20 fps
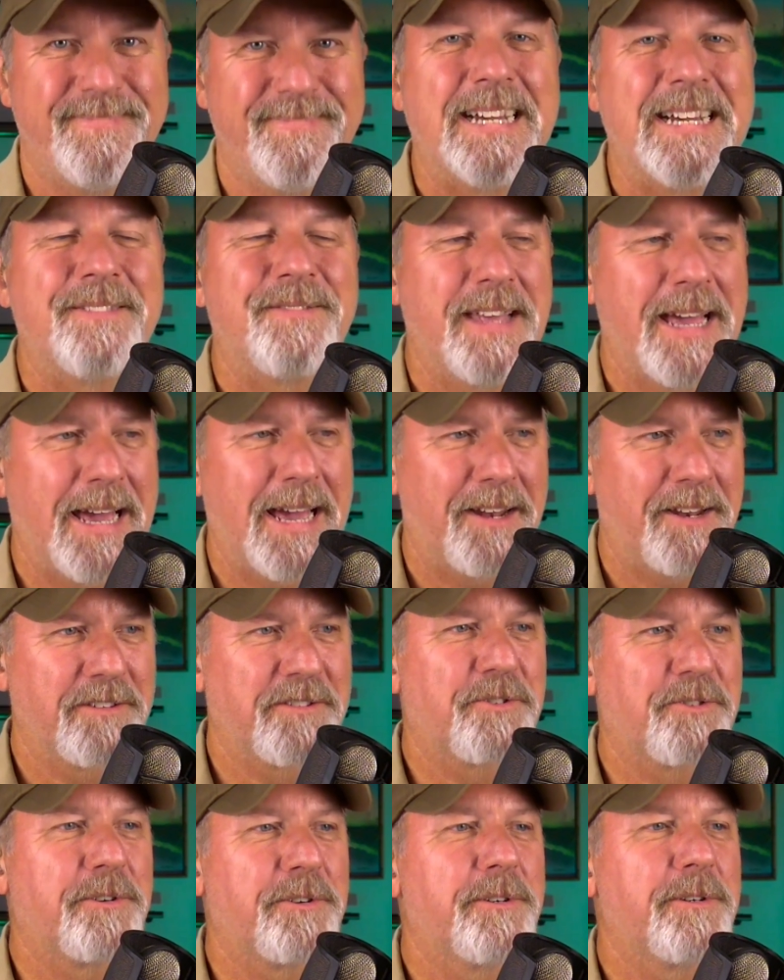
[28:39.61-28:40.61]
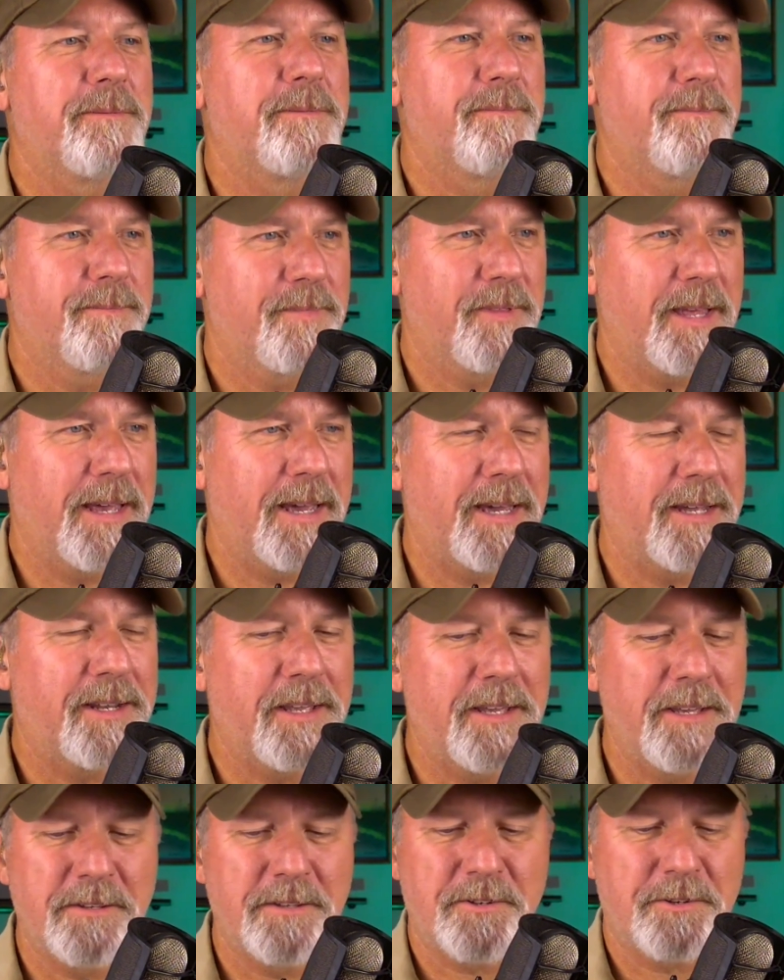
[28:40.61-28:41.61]
That is true. That
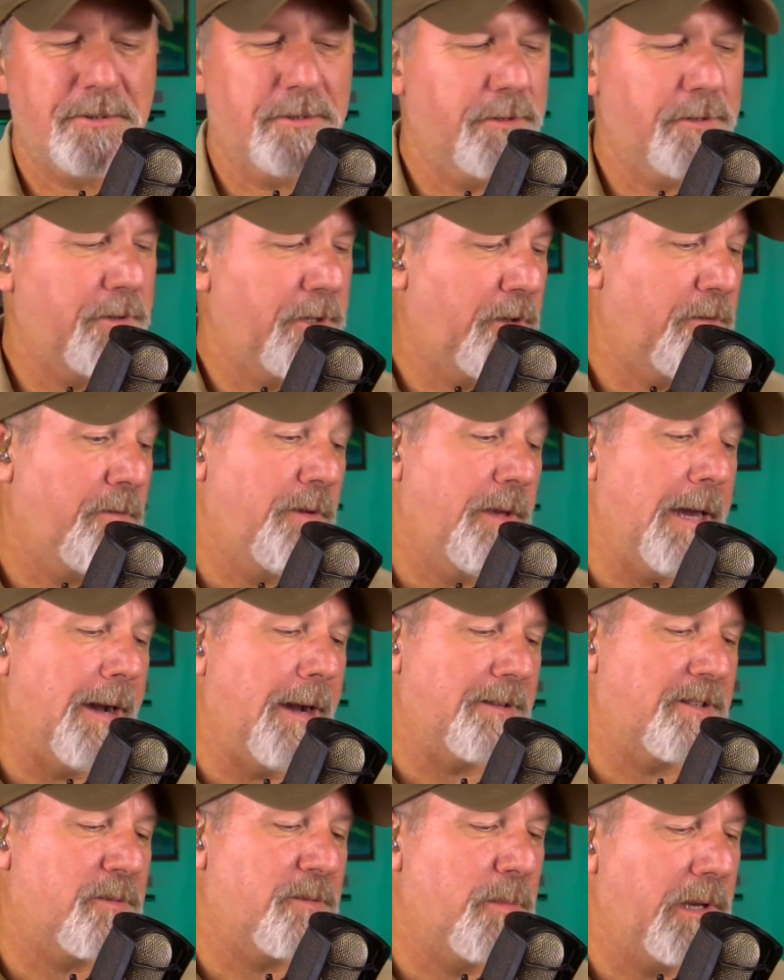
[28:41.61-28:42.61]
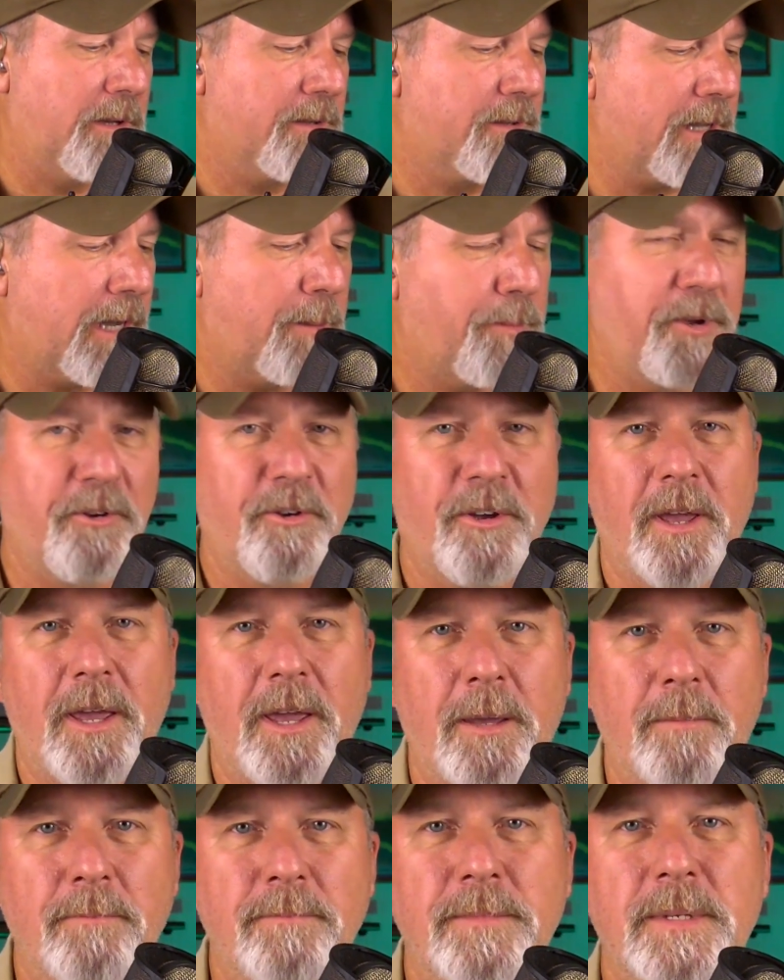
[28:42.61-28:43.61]
is true. You've got to be on top of your game.